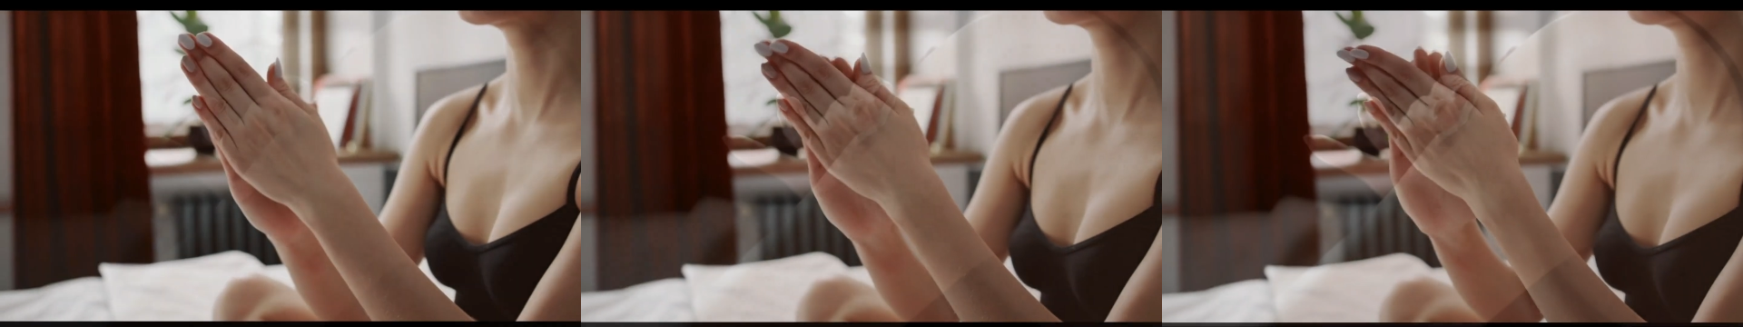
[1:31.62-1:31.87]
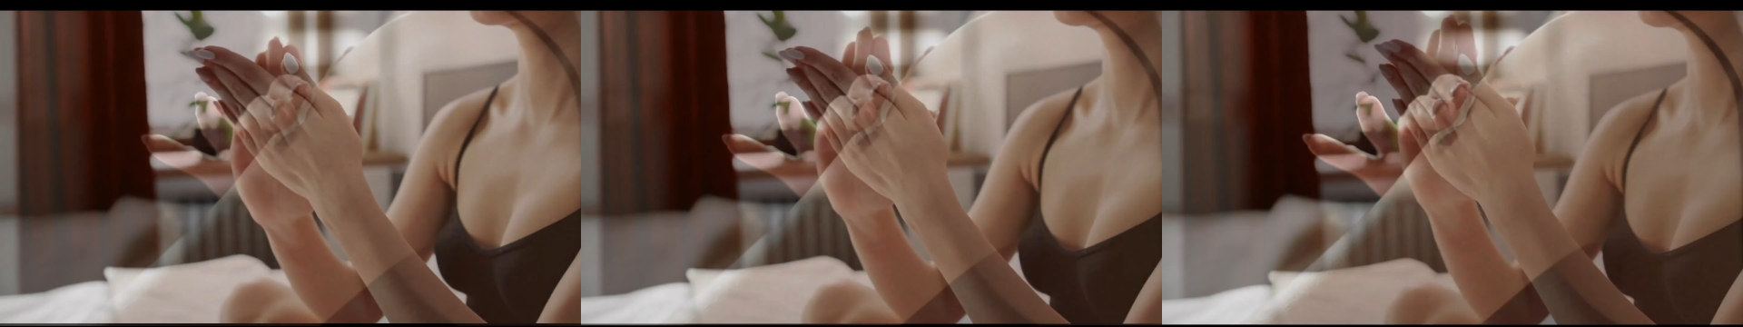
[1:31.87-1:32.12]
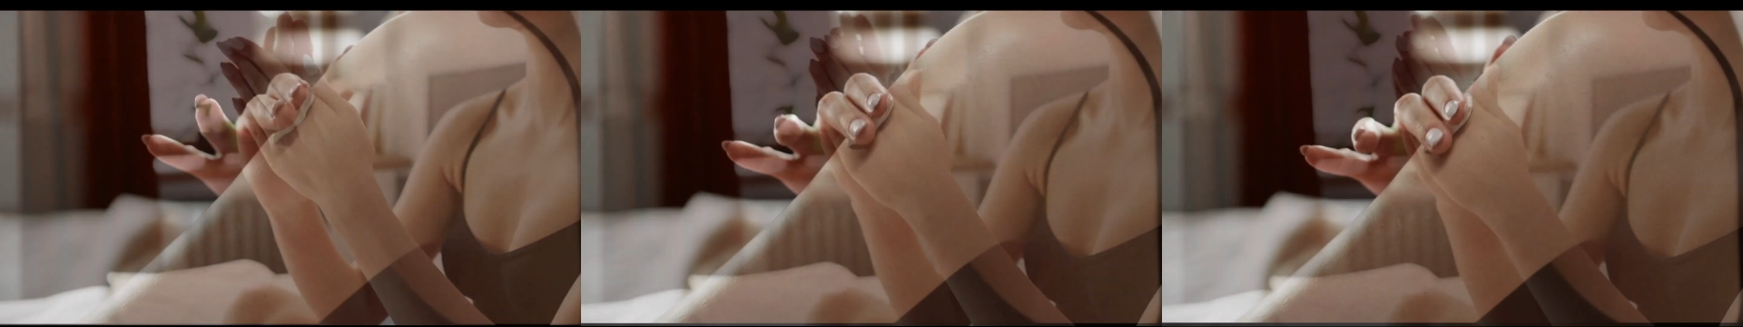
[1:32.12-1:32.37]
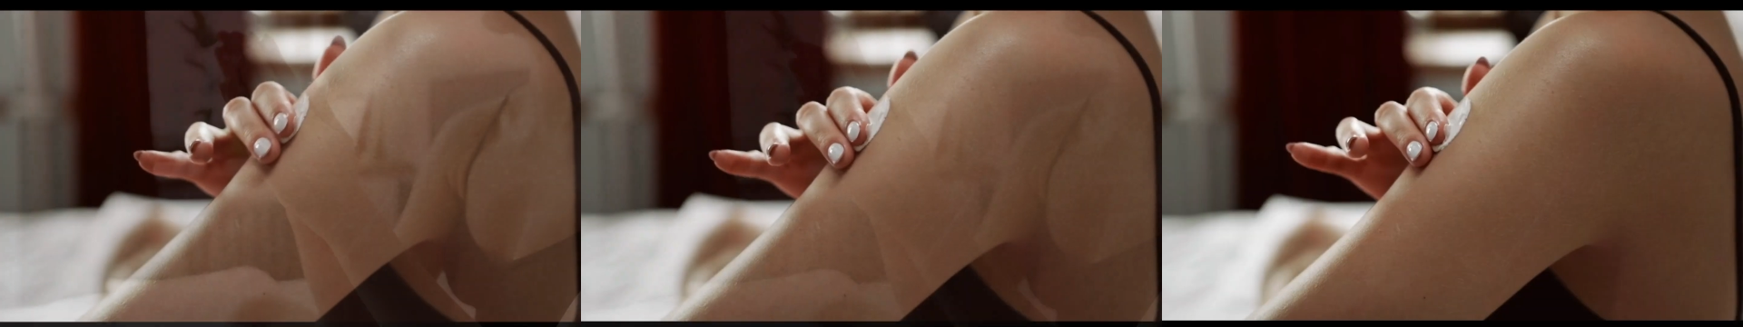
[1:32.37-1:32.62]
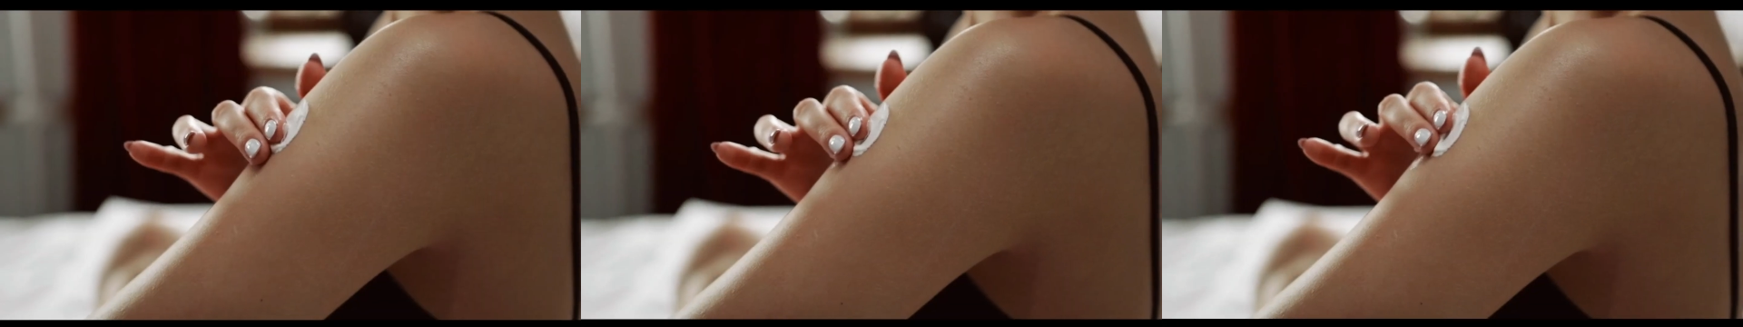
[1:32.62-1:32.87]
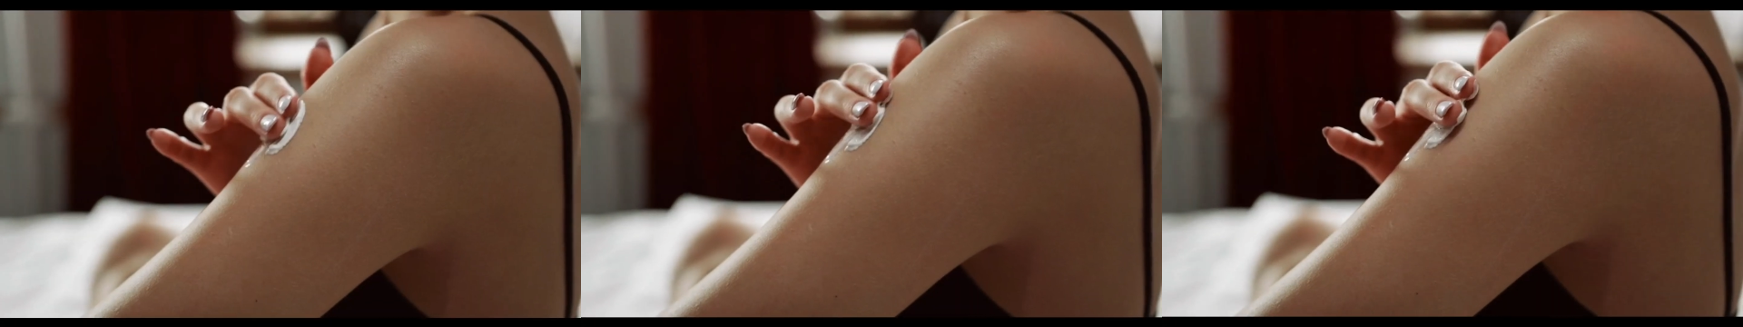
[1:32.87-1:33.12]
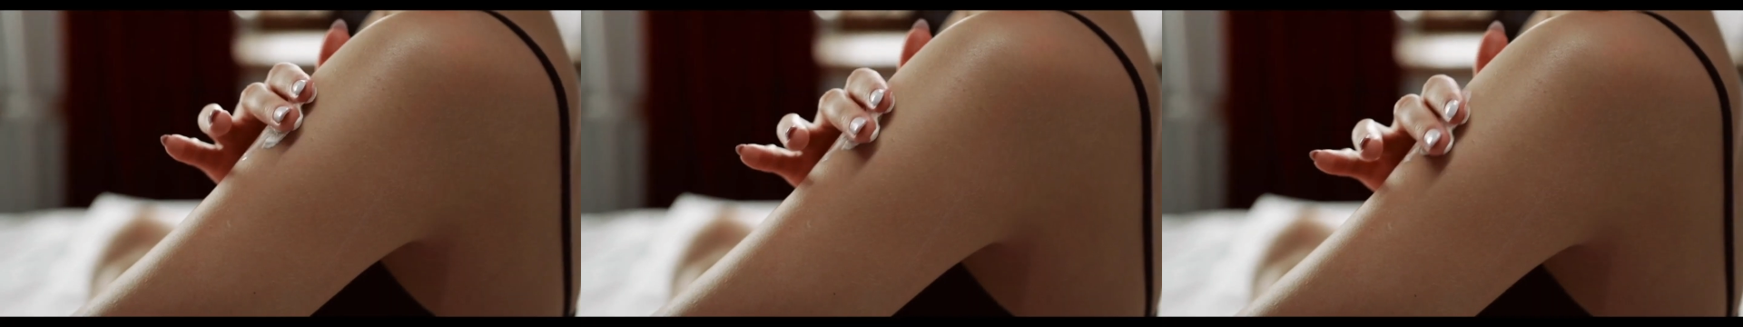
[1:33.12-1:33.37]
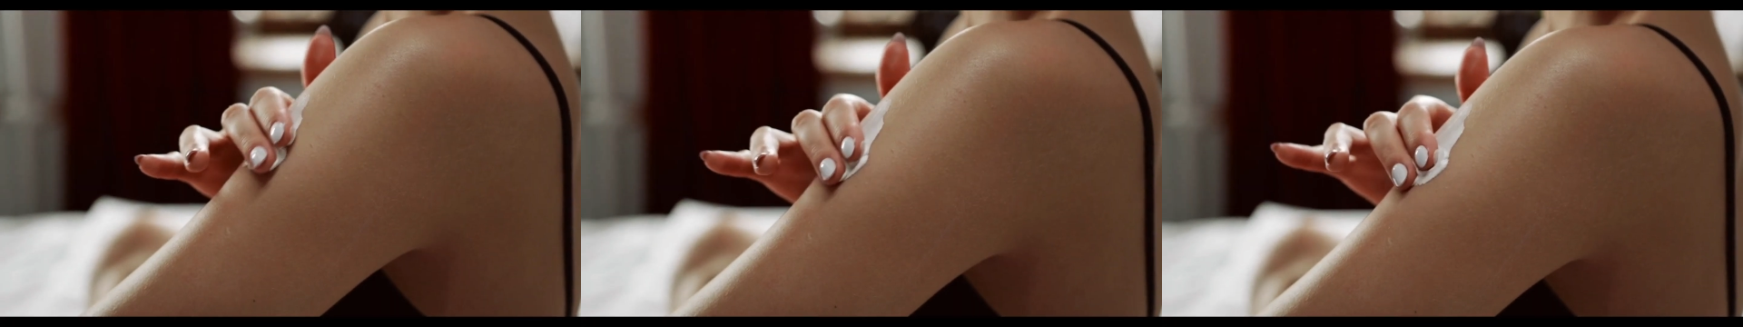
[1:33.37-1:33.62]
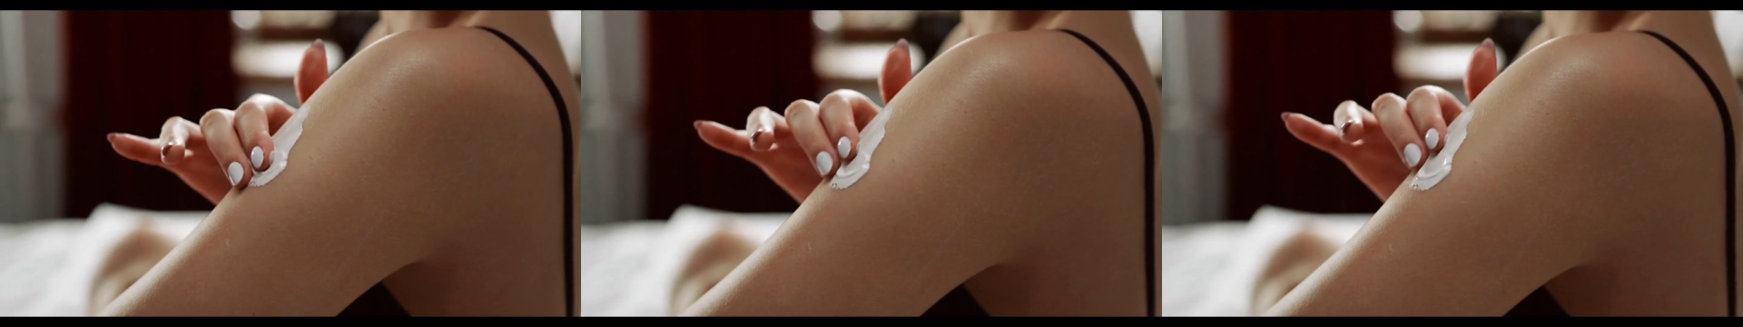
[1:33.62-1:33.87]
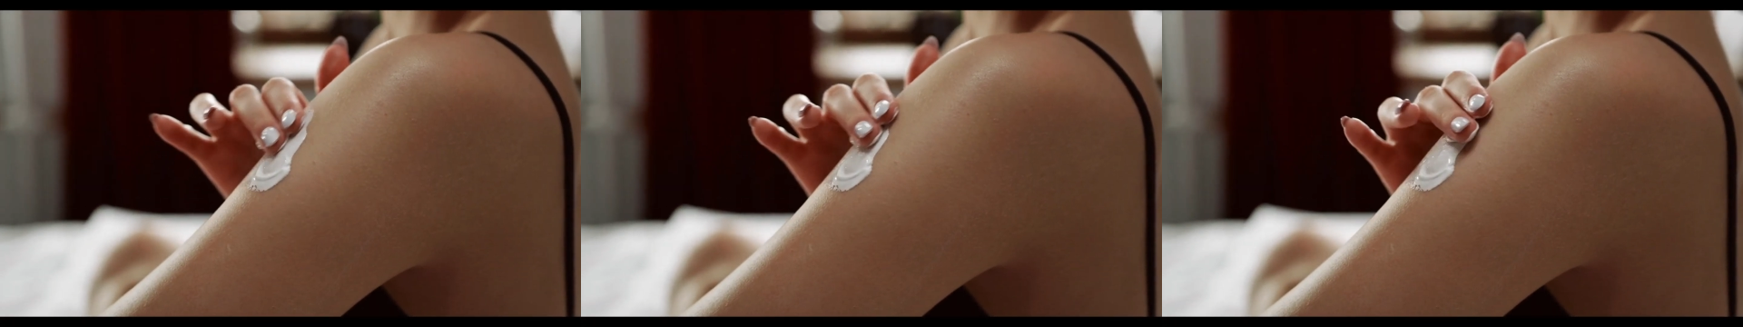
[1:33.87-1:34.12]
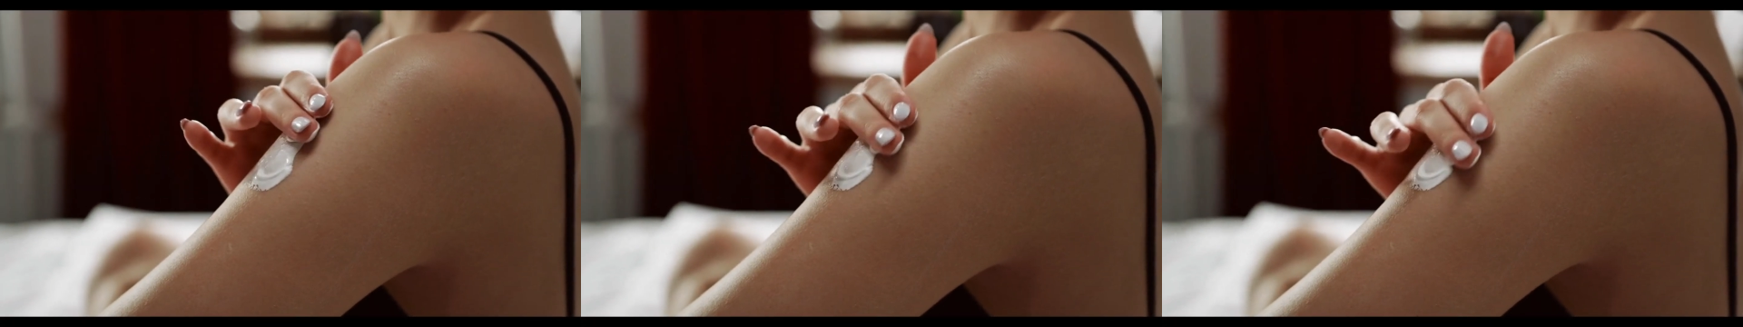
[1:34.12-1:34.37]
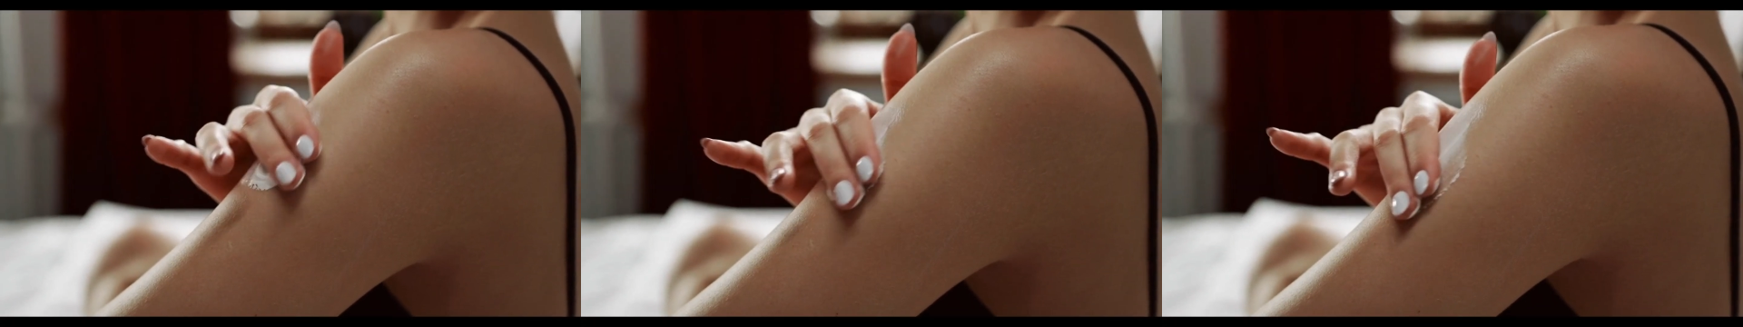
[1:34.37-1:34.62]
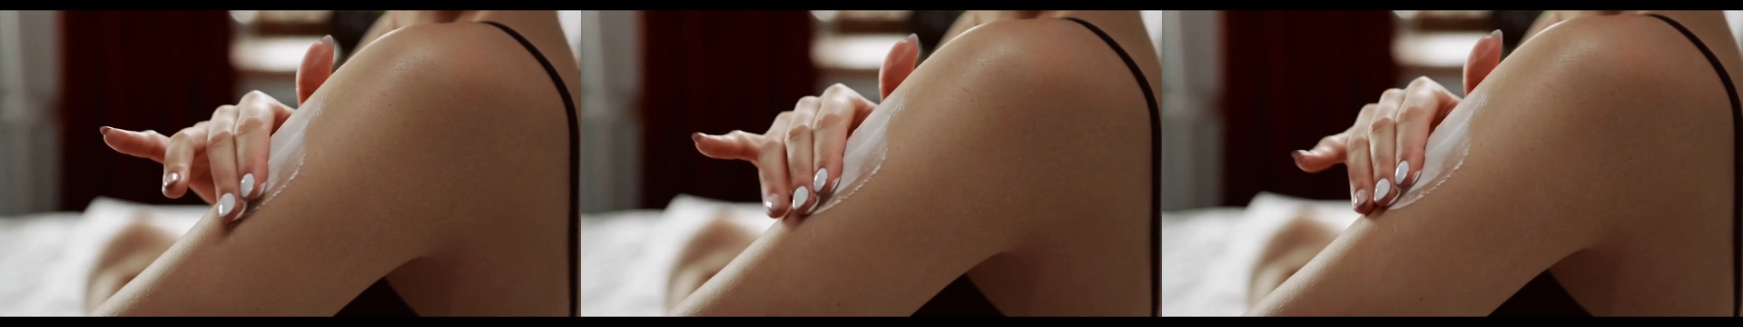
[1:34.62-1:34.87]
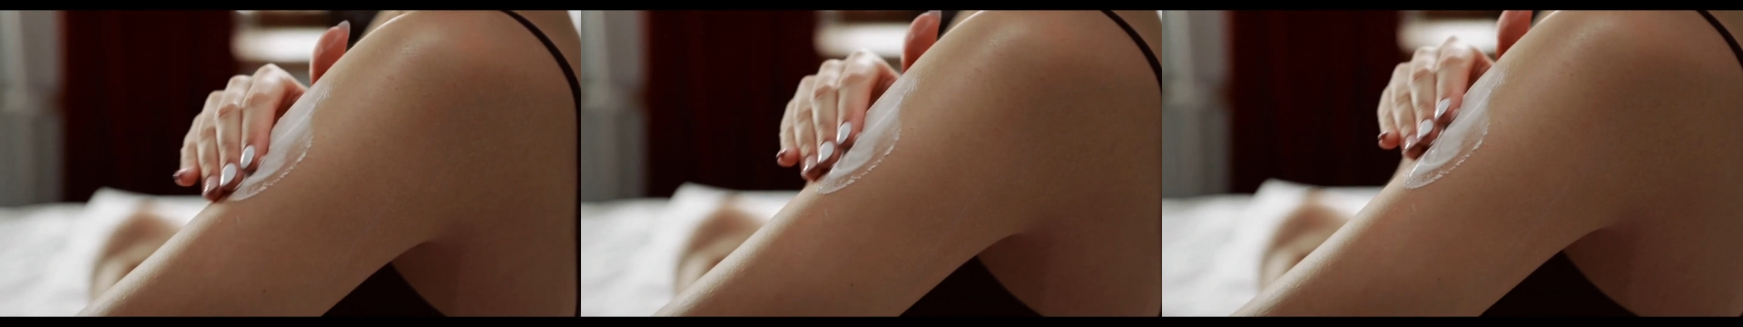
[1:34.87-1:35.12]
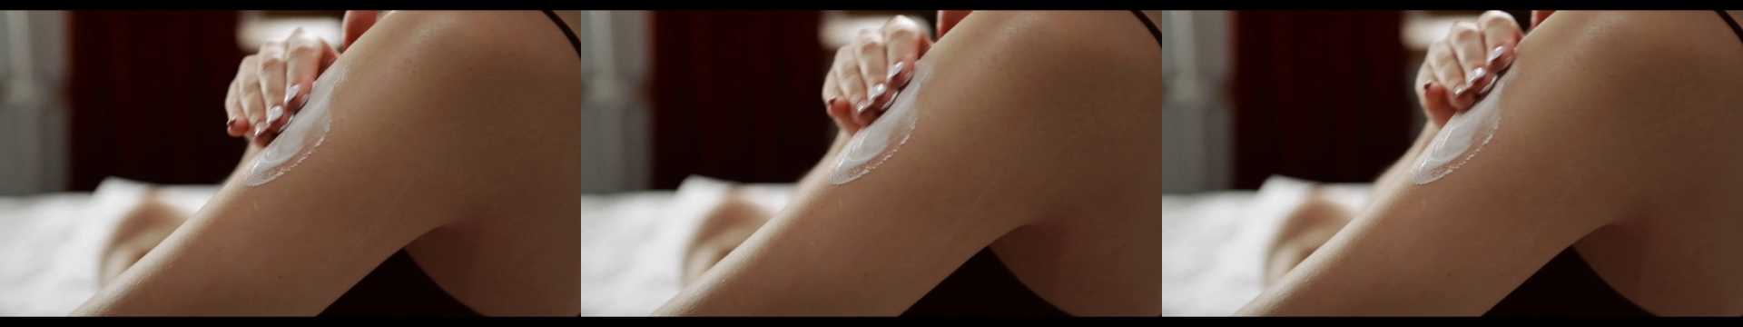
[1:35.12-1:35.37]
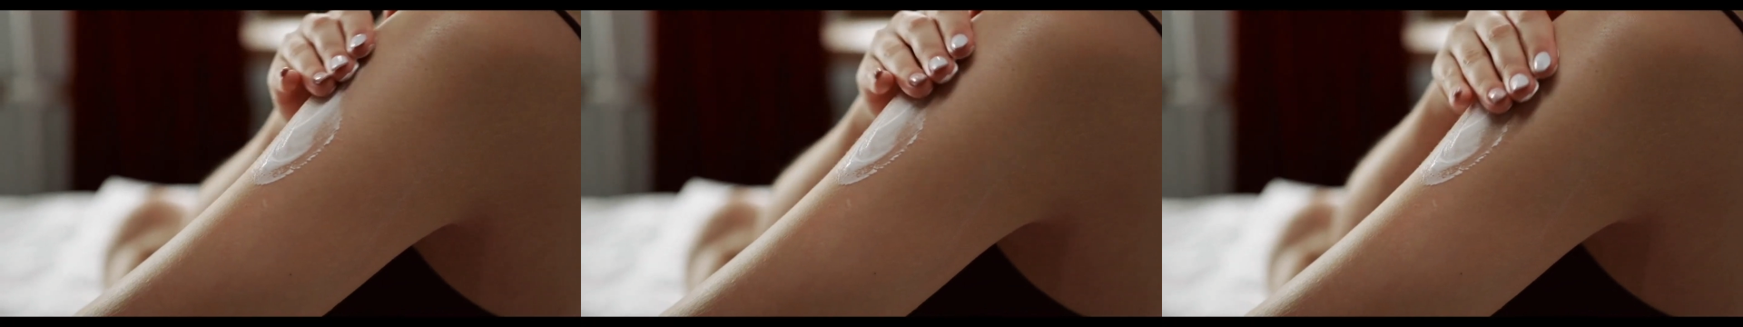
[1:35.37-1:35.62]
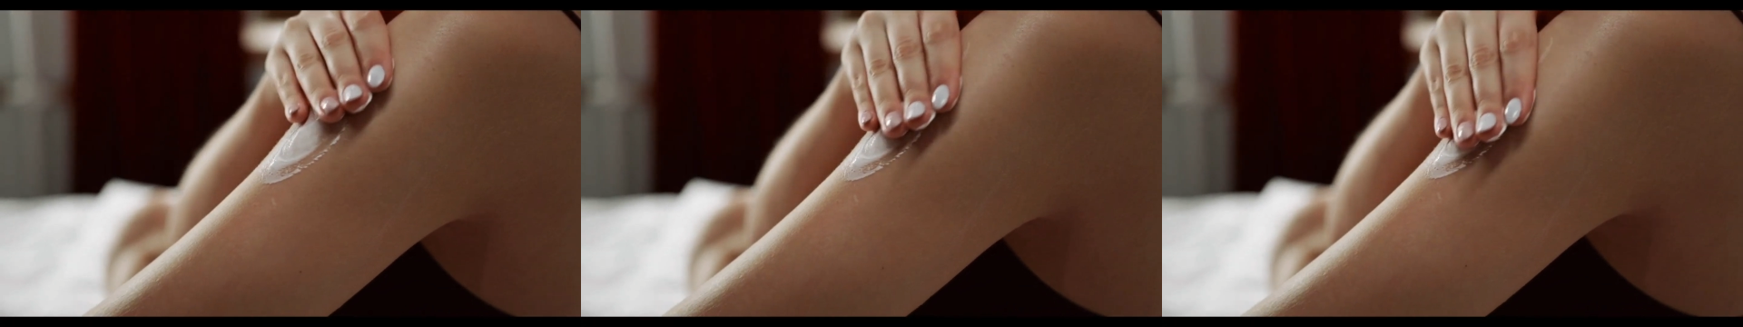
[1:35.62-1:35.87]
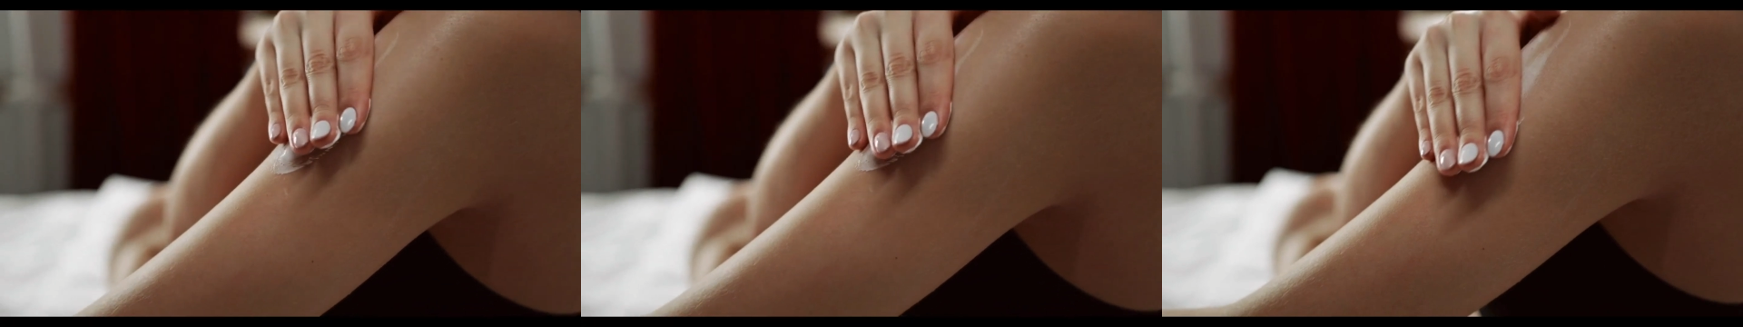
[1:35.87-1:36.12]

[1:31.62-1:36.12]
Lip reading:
[unreadable: no face in view]